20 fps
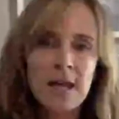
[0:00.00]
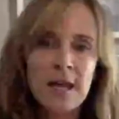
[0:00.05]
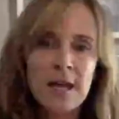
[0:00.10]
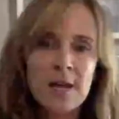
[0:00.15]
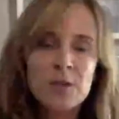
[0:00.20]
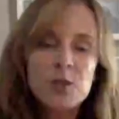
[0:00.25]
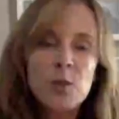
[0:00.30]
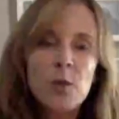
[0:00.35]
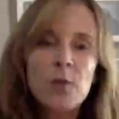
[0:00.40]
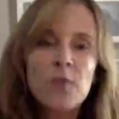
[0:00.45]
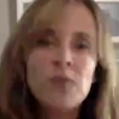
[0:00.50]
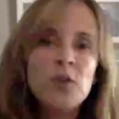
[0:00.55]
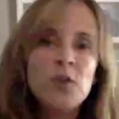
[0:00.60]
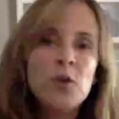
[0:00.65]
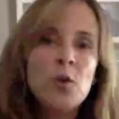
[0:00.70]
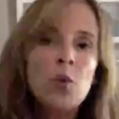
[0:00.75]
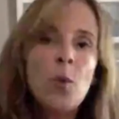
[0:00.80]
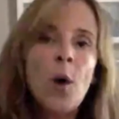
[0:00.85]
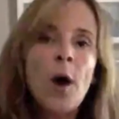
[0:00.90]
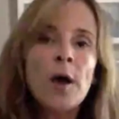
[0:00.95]
So if
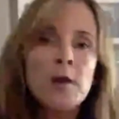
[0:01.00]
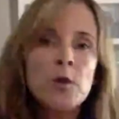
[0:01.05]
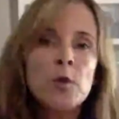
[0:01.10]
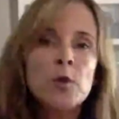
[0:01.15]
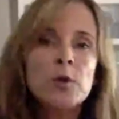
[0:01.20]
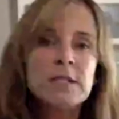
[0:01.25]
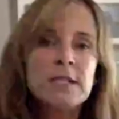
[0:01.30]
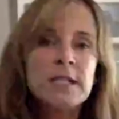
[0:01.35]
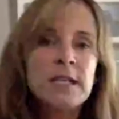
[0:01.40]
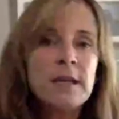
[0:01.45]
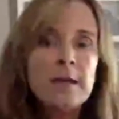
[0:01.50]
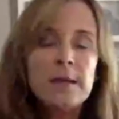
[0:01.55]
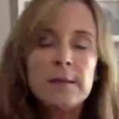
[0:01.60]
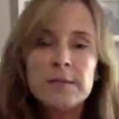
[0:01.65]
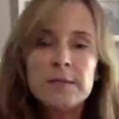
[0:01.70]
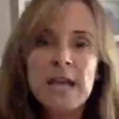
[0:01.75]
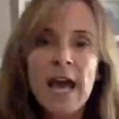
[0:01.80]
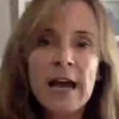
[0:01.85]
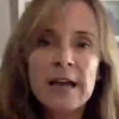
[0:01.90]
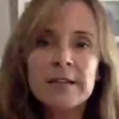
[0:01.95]
you want your team
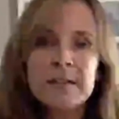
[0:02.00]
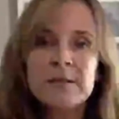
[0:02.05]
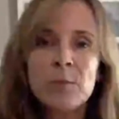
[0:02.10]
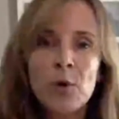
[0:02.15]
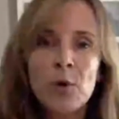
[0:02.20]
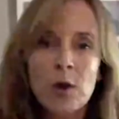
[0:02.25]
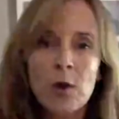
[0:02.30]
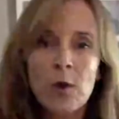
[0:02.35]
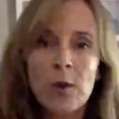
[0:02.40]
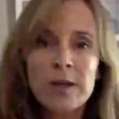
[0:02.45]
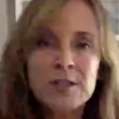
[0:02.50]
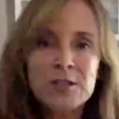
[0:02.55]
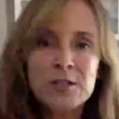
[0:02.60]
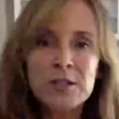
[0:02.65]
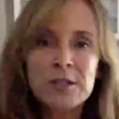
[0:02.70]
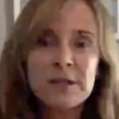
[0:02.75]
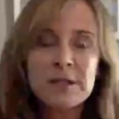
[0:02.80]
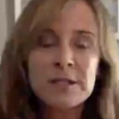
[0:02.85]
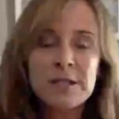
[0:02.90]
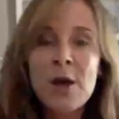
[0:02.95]
to ask more
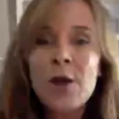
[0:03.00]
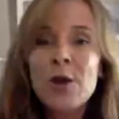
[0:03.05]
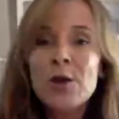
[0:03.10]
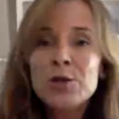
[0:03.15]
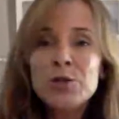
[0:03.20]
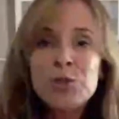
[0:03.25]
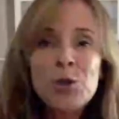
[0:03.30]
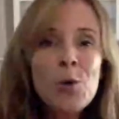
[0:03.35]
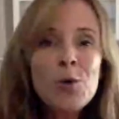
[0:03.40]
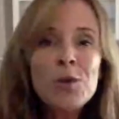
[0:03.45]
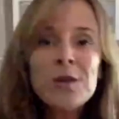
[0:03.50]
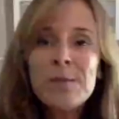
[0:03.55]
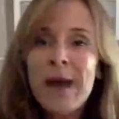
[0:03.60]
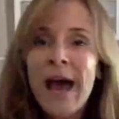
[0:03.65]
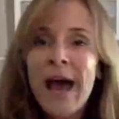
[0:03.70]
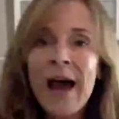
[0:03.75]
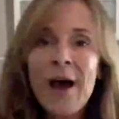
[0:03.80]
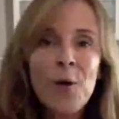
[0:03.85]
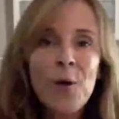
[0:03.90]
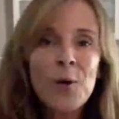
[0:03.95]
questions, show them
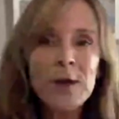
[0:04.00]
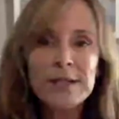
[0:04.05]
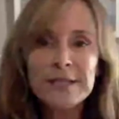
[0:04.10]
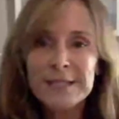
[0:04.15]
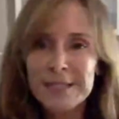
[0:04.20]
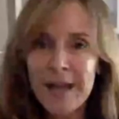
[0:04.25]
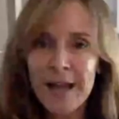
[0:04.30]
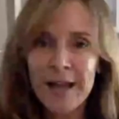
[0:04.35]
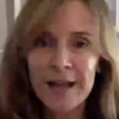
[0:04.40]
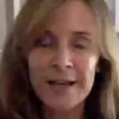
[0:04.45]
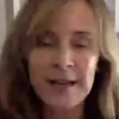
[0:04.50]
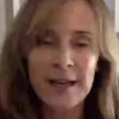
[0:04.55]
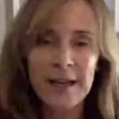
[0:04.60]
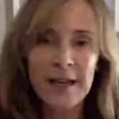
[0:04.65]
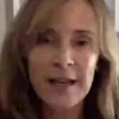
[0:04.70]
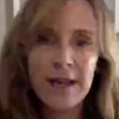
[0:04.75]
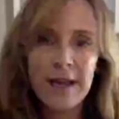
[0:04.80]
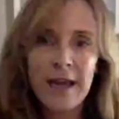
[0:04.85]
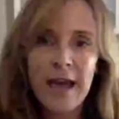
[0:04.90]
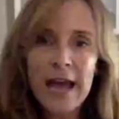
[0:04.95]
how it's done.
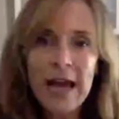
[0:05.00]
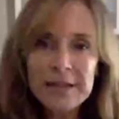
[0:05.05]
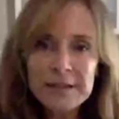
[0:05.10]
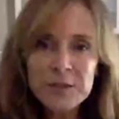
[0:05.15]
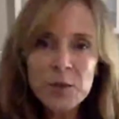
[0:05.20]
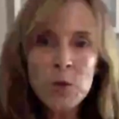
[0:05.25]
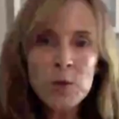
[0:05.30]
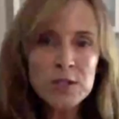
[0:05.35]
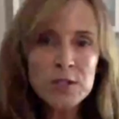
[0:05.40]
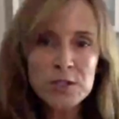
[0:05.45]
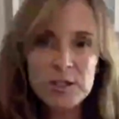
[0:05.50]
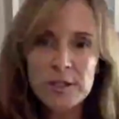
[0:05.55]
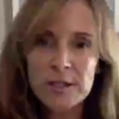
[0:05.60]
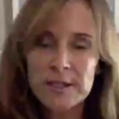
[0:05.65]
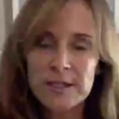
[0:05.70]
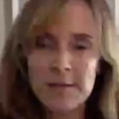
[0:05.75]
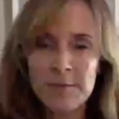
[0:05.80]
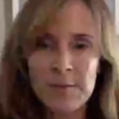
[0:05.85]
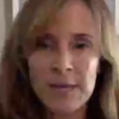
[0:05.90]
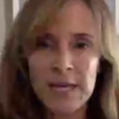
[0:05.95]
Ask questions
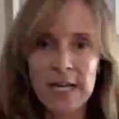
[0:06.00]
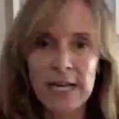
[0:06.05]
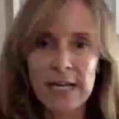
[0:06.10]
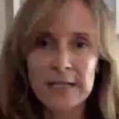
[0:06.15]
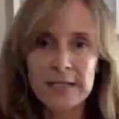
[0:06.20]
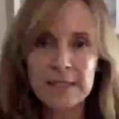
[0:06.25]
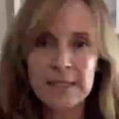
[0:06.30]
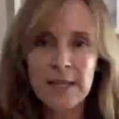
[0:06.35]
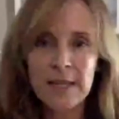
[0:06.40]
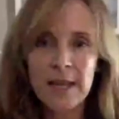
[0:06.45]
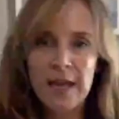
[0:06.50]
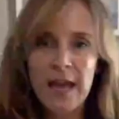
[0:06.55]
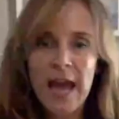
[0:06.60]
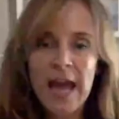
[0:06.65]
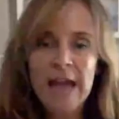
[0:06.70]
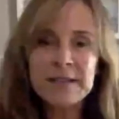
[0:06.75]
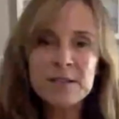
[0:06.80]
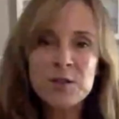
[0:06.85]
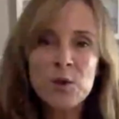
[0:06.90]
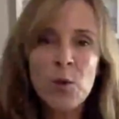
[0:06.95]
at meetings.
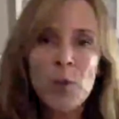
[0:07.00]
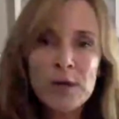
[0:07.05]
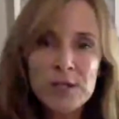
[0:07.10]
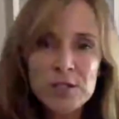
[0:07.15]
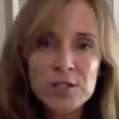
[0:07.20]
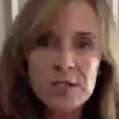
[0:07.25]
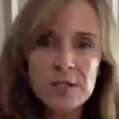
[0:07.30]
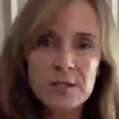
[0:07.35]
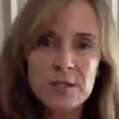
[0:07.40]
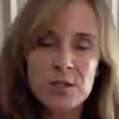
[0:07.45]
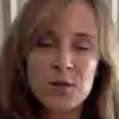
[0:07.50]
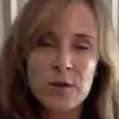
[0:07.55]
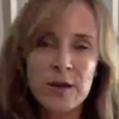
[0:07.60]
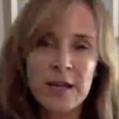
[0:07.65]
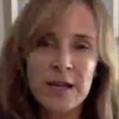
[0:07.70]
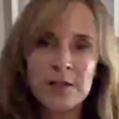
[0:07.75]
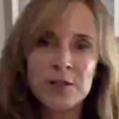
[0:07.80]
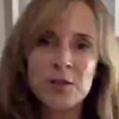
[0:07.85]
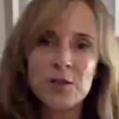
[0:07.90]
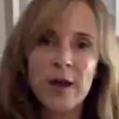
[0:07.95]
Ask questions during
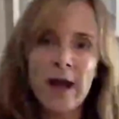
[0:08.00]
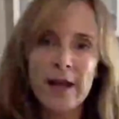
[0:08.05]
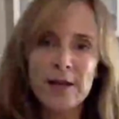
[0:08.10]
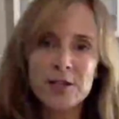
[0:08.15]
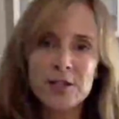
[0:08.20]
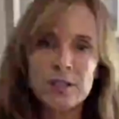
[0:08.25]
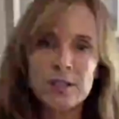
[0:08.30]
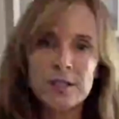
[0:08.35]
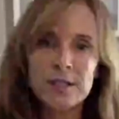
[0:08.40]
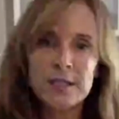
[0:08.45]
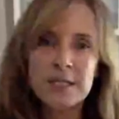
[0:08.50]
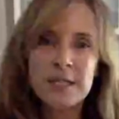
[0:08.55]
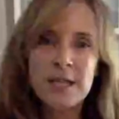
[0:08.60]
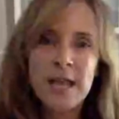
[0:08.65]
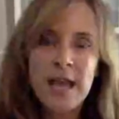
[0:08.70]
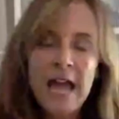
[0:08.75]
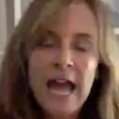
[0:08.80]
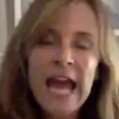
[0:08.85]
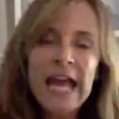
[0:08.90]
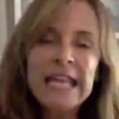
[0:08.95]
interactions
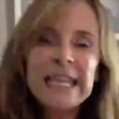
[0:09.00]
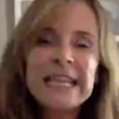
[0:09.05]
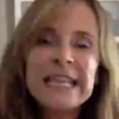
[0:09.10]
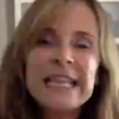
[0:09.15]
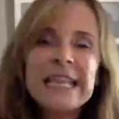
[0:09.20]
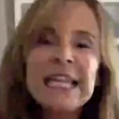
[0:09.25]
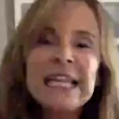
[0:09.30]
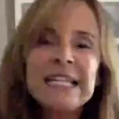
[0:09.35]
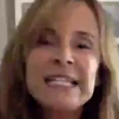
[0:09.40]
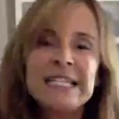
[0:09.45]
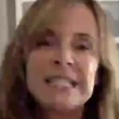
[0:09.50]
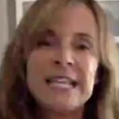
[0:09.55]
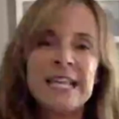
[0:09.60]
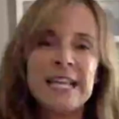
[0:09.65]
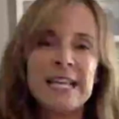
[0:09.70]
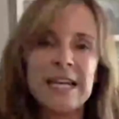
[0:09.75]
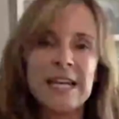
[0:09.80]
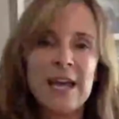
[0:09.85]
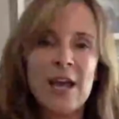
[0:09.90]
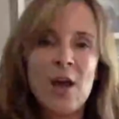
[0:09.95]
and
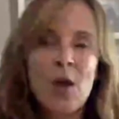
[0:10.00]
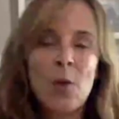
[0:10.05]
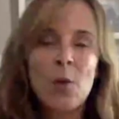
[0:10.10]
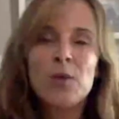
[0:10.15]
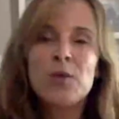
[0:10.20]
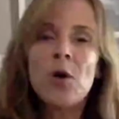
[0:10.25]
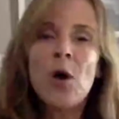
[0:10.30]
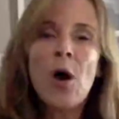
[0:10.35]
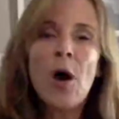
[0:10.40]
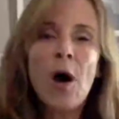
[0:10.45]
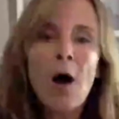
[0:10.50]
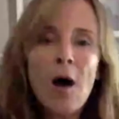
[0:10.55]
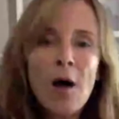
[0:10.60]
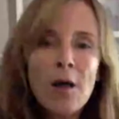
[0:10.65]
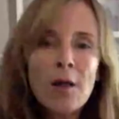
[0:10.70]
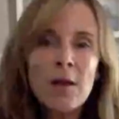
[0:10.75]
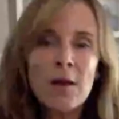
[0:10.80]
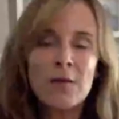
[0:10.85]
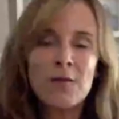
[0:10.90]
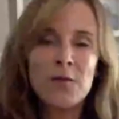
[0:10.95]
listen with
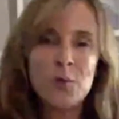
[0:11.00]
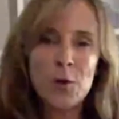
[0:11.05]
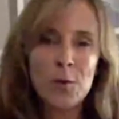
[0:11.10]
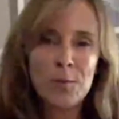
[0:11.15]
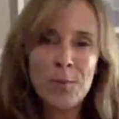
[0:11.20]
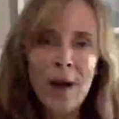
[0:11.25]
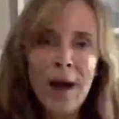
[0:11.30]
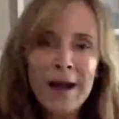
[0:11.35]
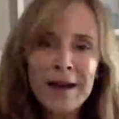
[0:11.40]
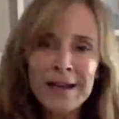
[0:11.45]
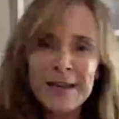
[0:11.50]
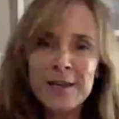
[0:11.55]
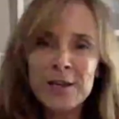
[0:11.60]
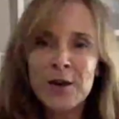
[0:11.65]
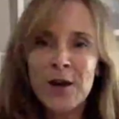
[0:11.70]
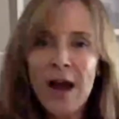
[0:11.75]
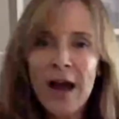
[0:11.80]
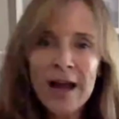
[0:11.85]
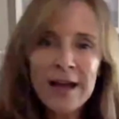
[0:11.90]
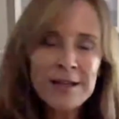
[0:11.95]
all of your body,
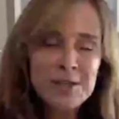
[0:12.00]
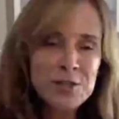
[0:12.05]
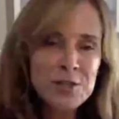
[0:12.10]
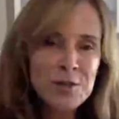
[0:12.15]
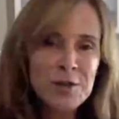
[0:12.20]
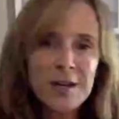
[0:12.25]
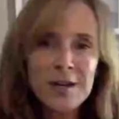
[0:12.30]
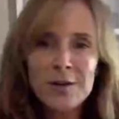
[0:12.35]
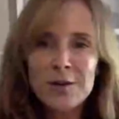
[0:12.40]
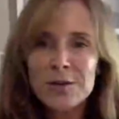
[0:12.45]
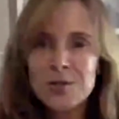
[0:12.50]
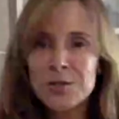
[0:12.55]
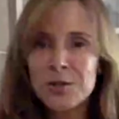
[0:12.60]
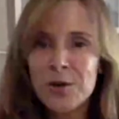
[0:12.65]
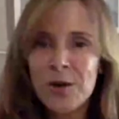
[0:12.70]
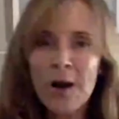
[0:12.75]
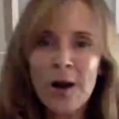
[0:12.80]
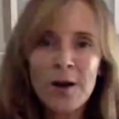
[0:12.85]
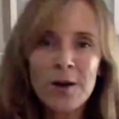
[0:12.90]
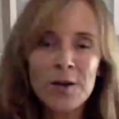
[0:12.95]
your eyes, your ears, your
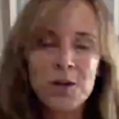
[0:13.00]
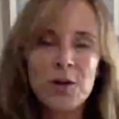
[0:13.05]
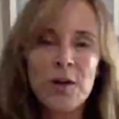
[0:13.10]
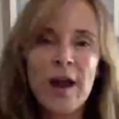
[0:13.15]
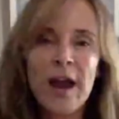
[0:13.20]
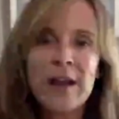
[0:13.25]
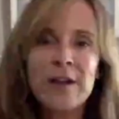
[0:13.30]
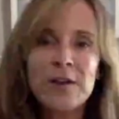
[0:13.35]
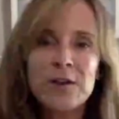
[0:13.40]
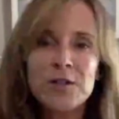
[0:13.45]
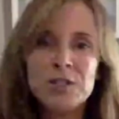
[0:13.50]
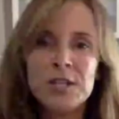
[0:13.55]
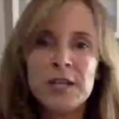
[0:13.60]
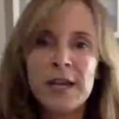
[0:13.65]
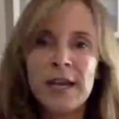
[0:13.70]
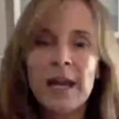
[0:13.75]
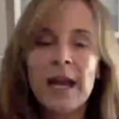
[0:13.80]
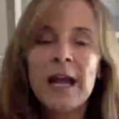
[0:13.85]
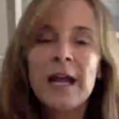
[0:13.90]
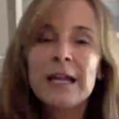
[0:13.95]
heart, your
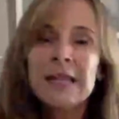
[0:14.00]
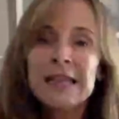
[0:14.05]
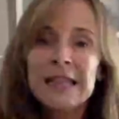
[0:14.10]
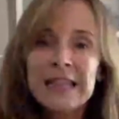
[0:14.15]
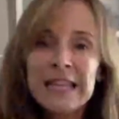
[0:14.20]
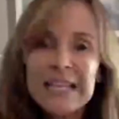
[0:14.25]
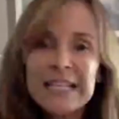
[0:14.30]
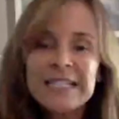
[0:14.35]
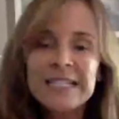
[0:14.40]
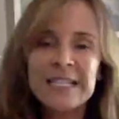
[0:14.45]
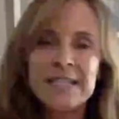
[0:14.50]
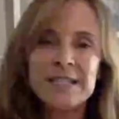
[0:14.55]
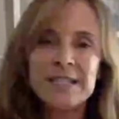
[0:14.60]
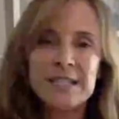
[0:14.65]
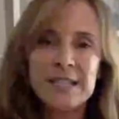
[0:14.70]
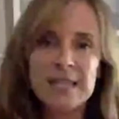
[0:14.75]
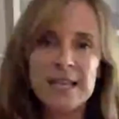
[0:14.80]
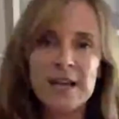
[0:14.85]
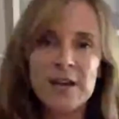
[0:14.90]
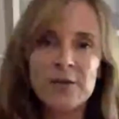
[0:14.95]
energy. Listen
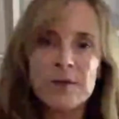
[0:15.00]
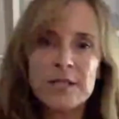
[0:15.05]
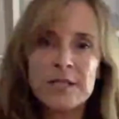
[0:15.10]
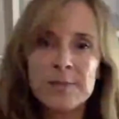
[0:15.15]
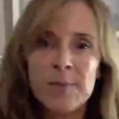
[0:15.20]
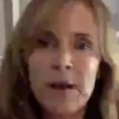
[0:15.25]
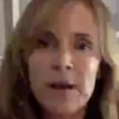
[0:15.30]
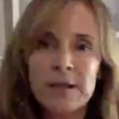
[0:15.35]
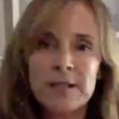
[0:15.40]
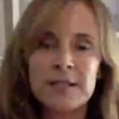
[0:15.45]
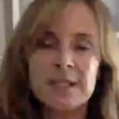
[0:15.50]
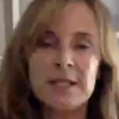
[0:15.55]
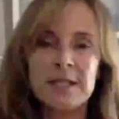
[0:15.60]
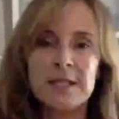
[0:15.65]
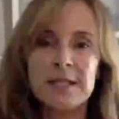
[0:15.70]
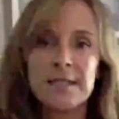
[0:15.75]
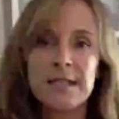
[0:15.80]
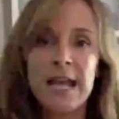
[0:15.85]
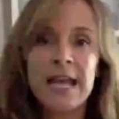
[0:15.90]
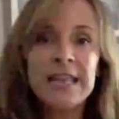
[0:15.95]
to their
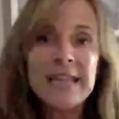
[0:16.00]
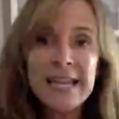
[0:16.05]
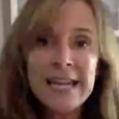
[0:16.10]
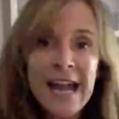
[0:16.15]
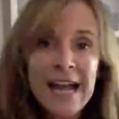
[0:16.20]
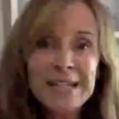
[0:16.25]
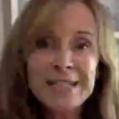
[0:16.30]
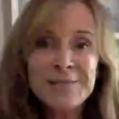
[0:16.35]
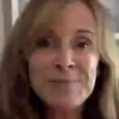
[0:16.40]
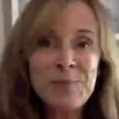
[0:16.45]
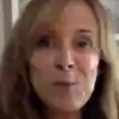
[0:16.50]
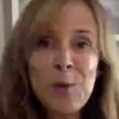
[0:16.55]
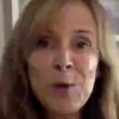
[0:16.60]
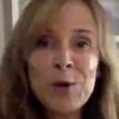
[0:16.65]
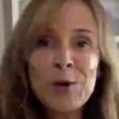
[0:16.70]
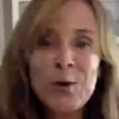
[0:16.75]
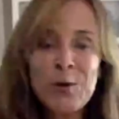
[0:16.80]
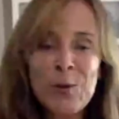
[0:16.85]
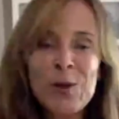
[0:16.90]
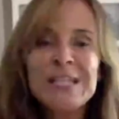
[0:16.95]
responses and then ask
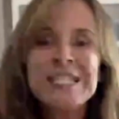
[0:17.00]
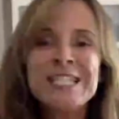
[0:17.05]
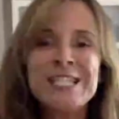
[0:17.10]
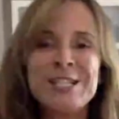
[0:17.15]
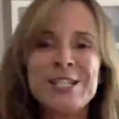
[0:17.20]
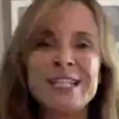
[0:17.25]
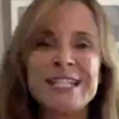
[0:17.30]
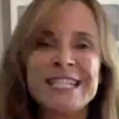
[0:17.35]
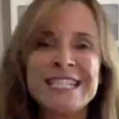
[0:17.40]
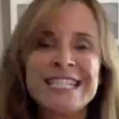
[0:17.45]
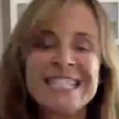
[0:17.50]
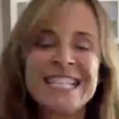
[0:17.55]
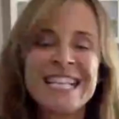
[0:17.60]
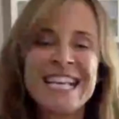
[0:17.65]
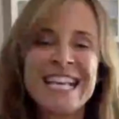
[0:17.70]
more questions.